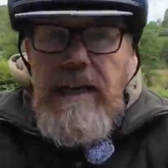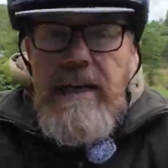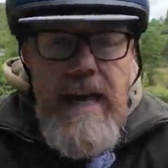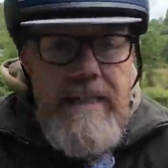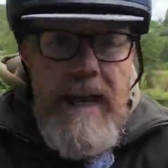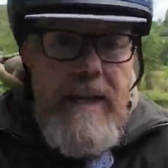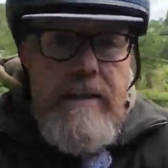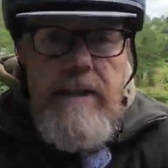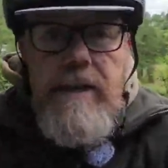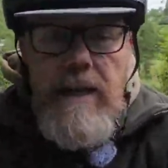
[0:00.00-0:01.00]
let's
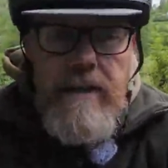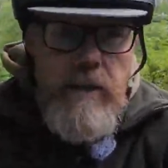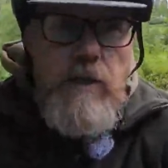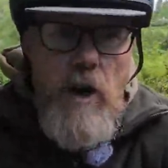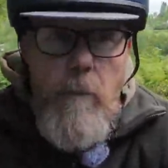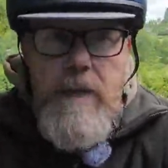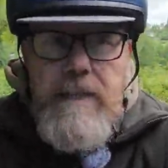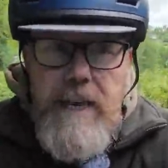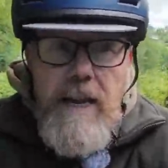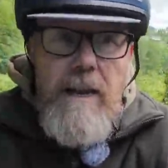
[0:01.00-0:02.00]
get to the top of
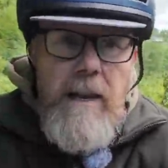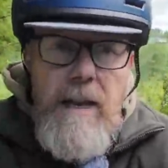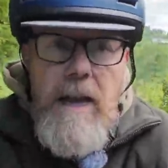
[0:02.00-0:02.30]
this hill,